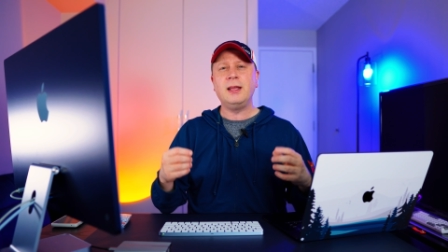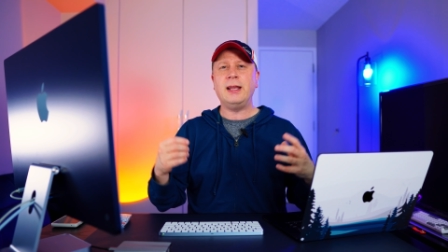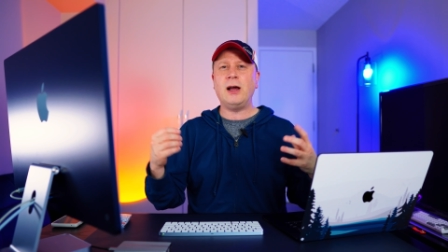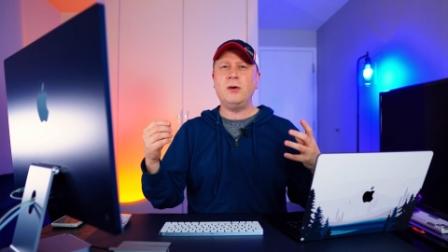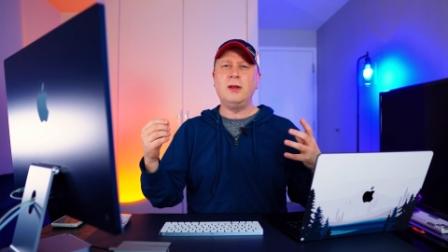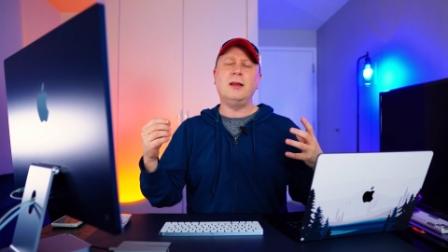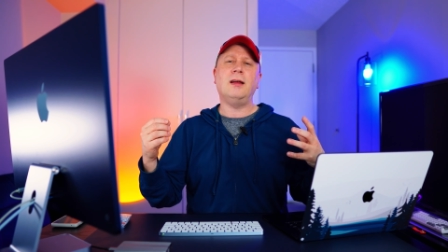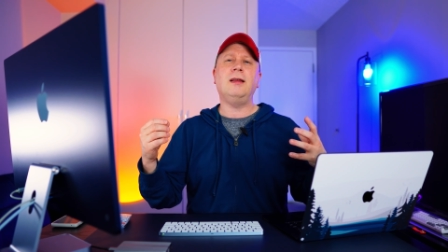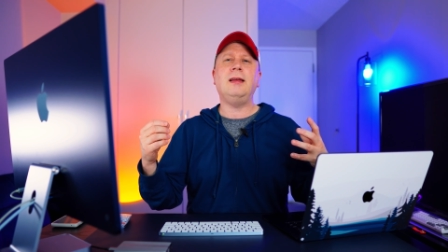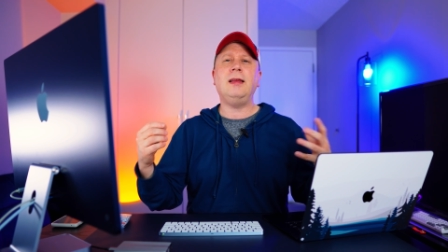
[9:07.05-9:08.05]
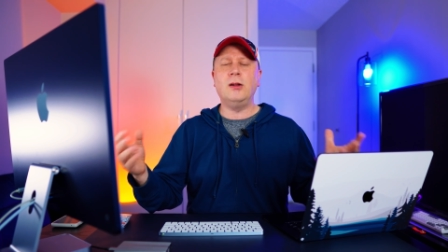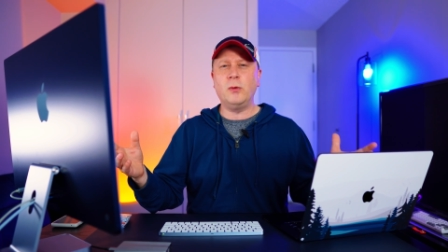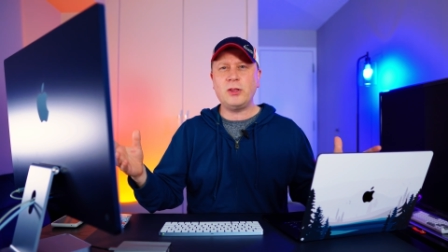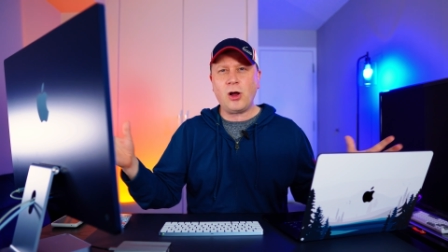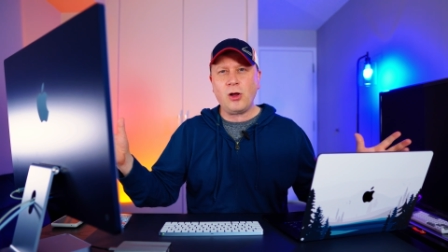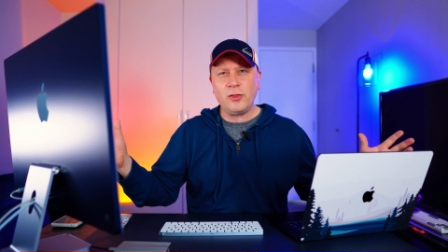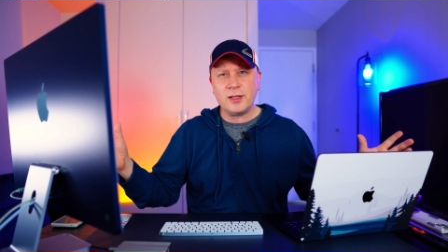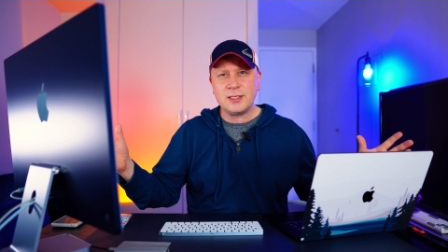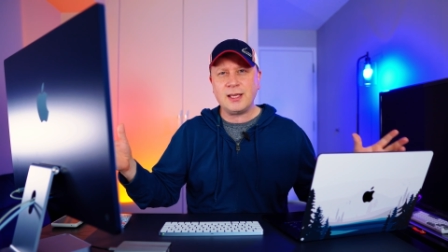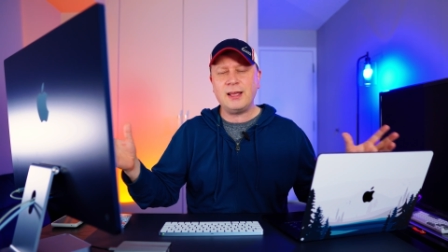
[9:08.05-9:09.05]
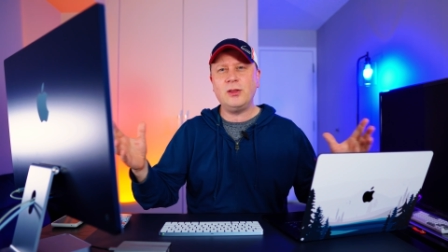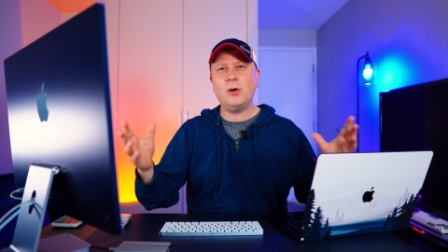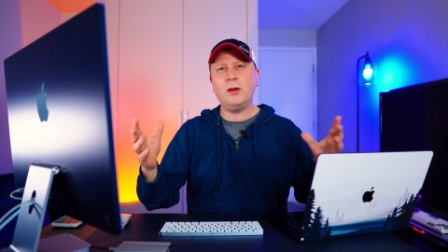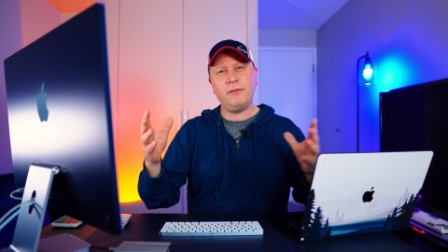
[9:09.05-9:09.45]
Now, you know, with all this said, though,